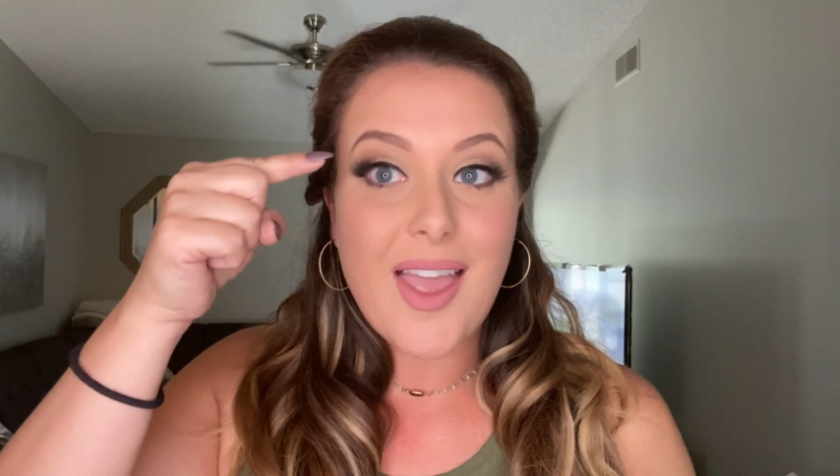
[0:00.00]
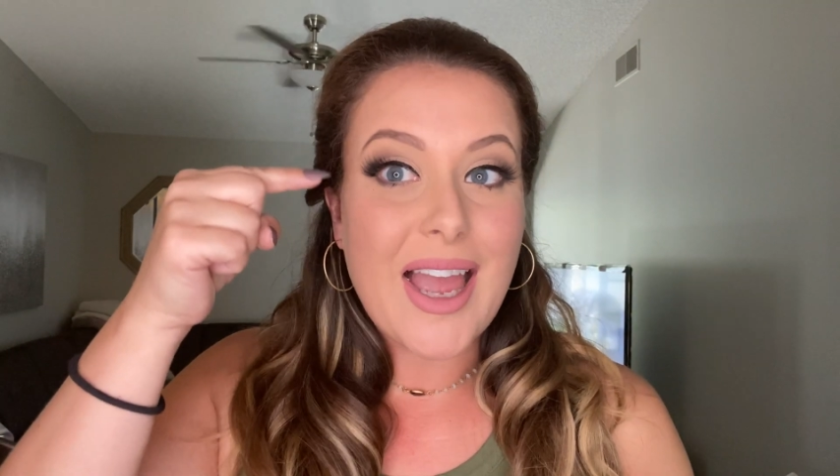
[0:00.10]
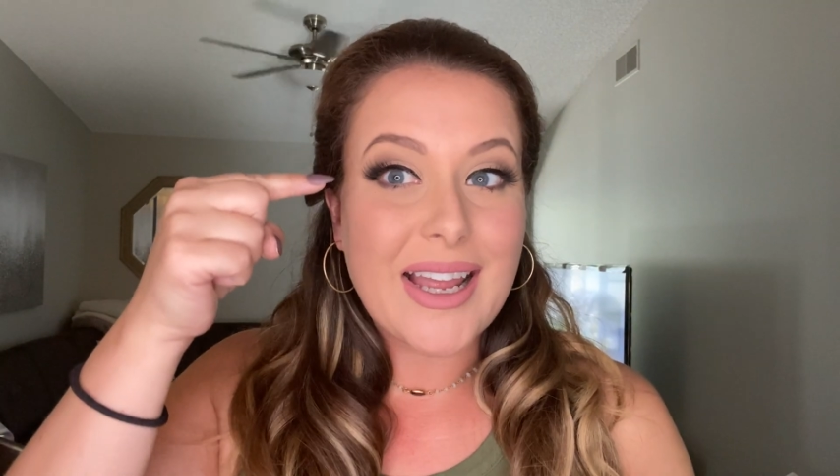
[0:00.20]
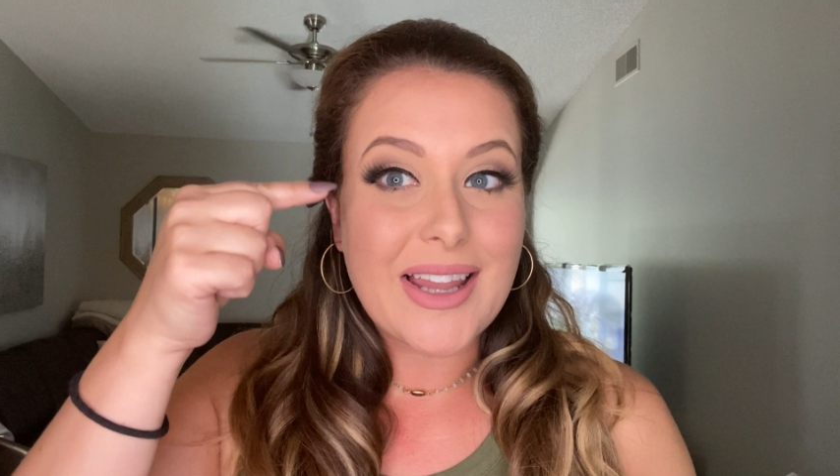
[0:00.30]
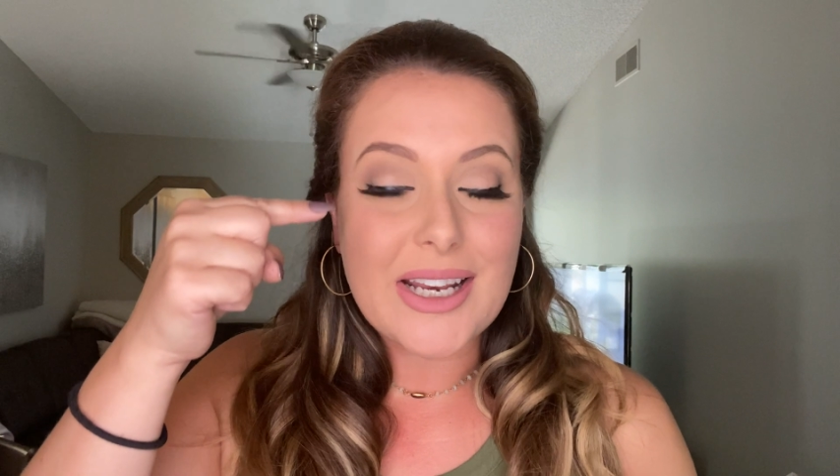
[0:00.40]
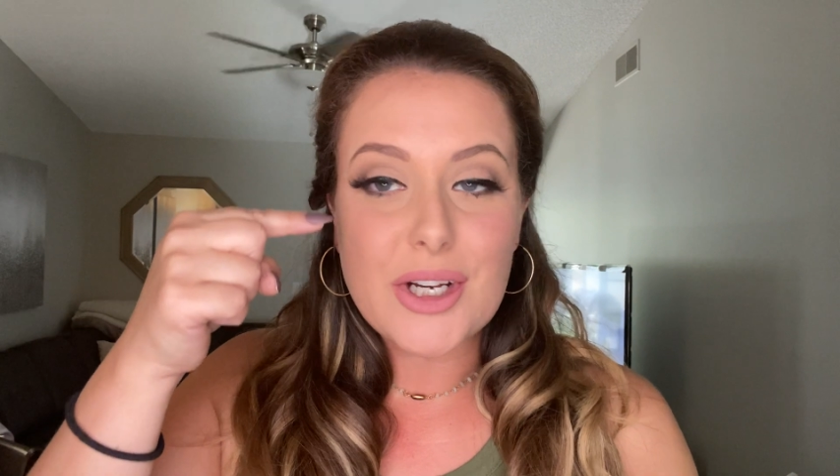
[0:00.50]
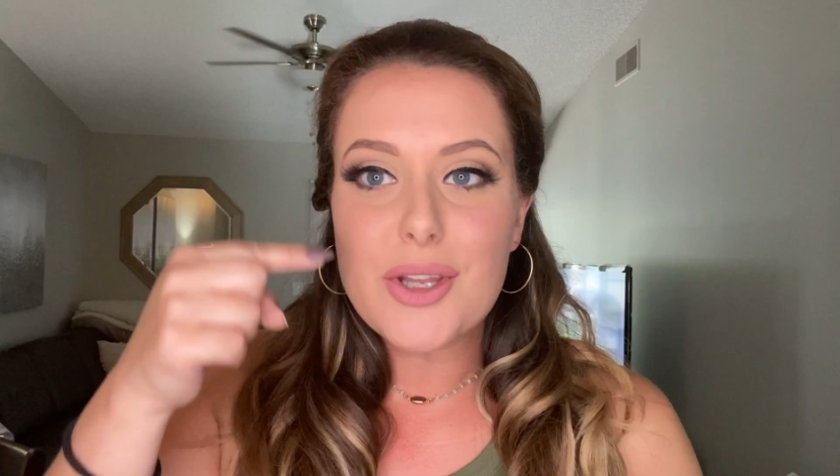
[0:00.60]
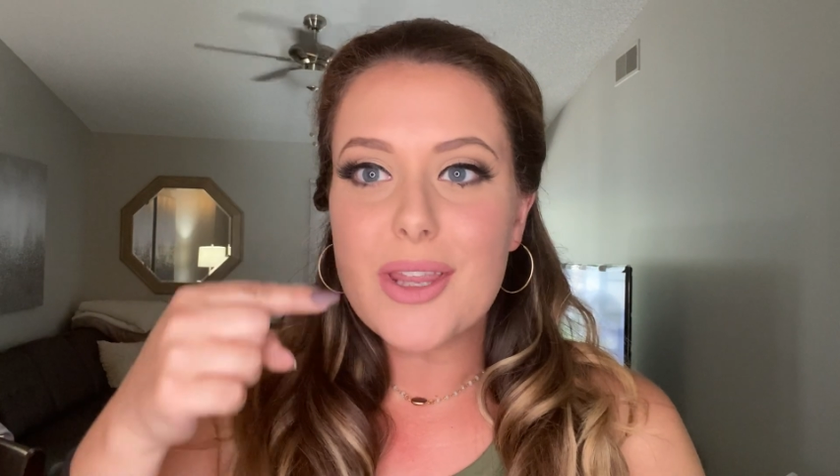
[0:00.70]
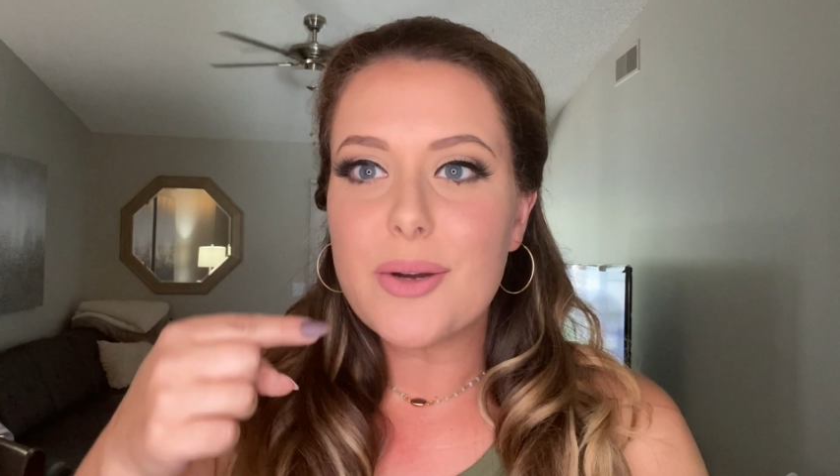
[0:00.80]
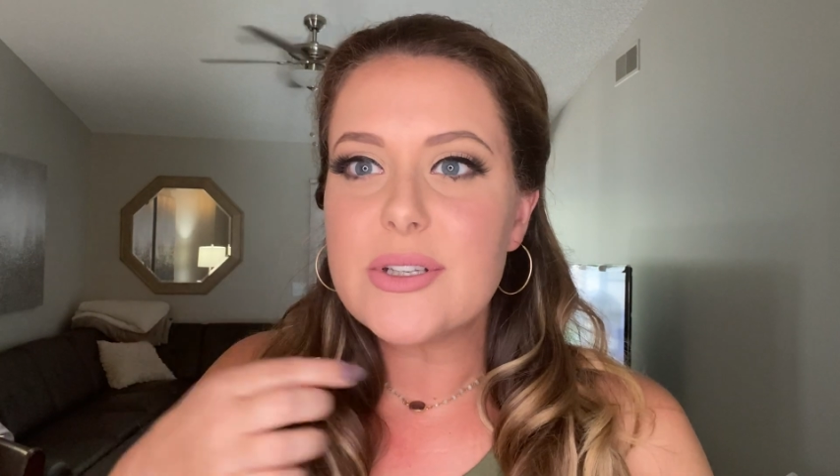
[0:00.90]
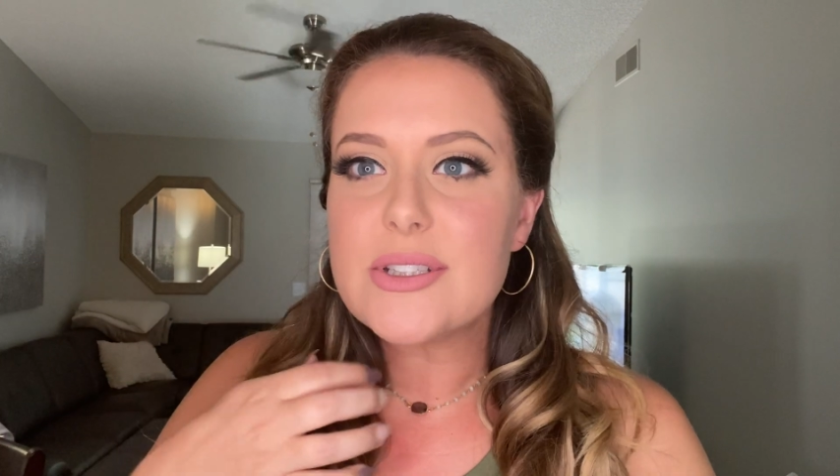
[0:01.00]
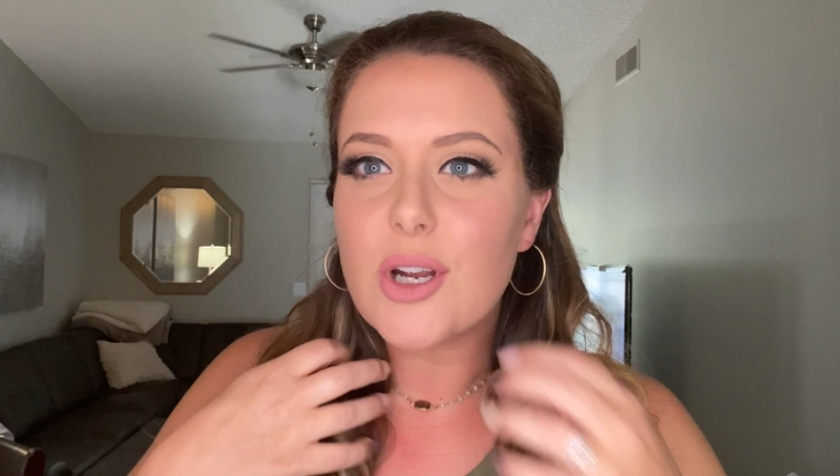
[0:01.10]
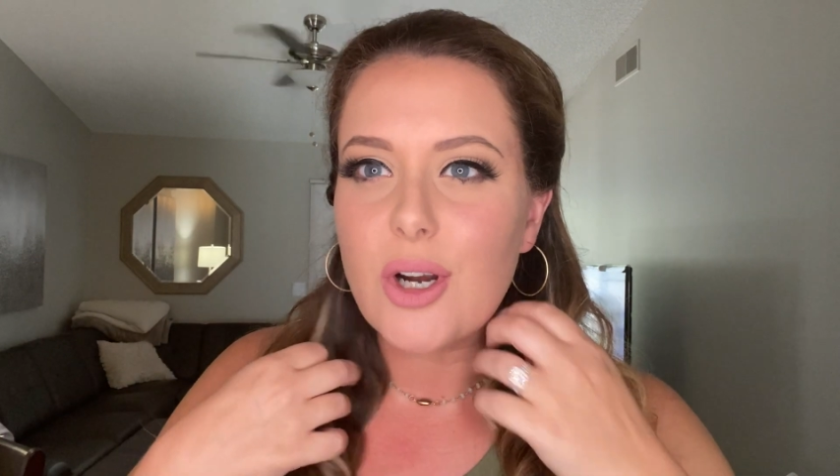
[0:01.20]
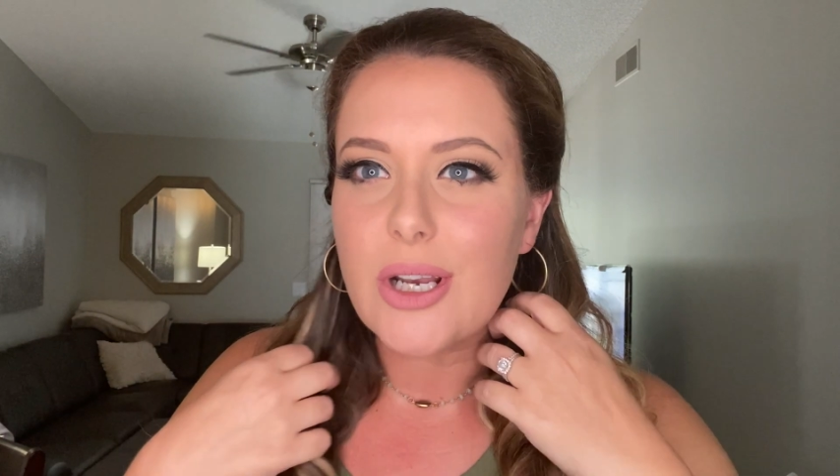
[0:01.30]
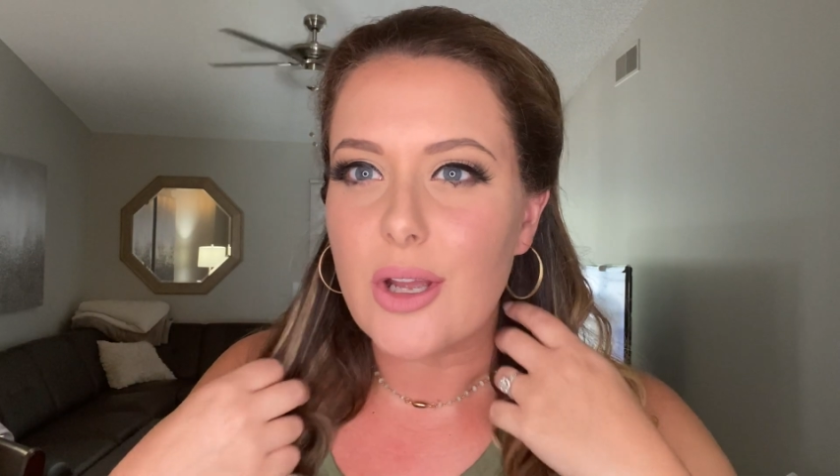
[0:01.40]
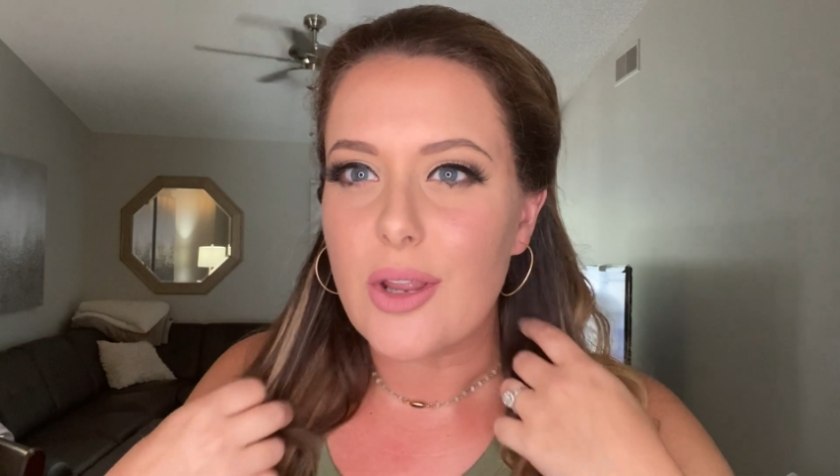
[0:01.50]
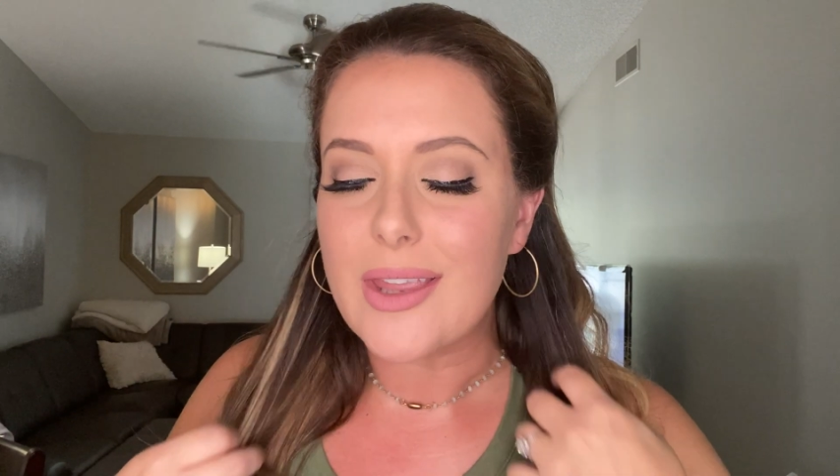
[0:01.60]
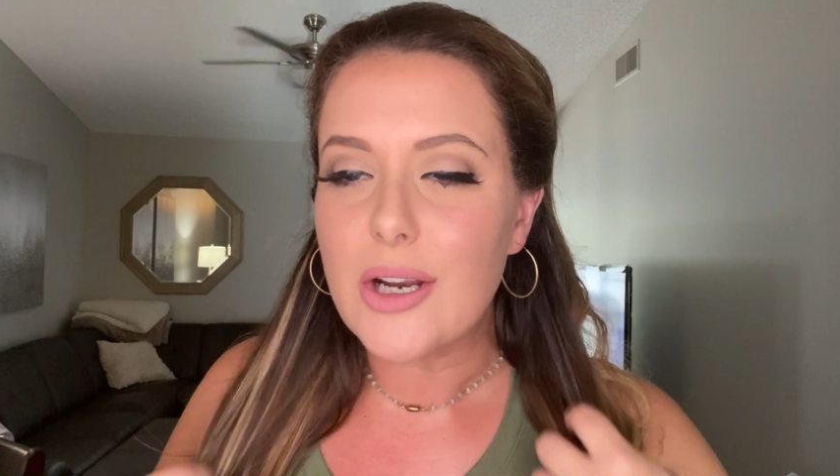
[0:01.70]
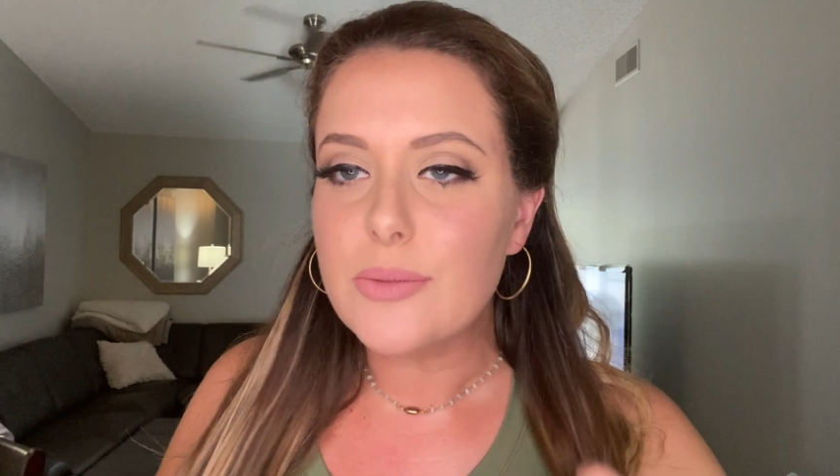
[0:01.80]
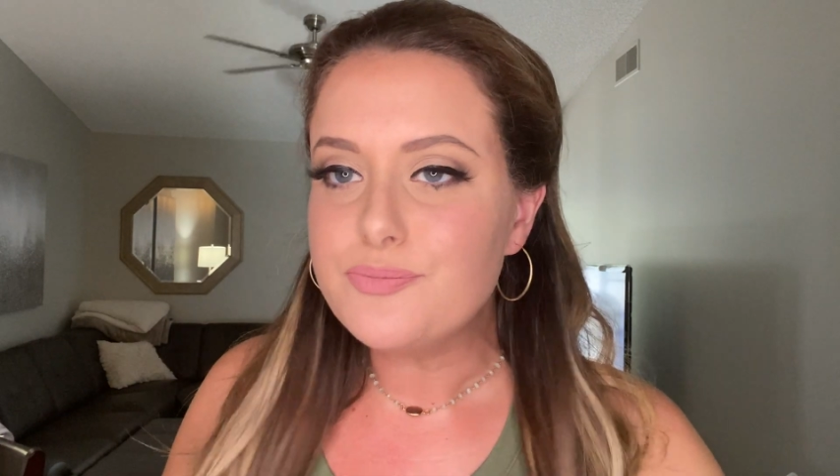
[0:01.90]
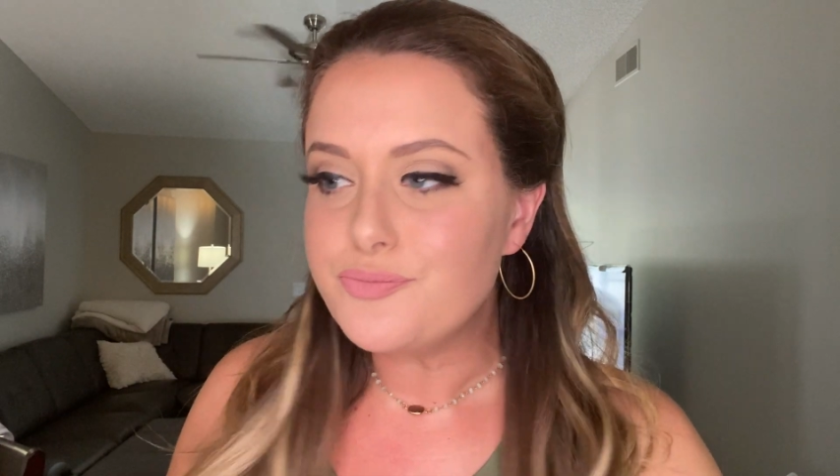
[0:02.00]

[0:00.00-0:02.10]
eyeliner that was already on there.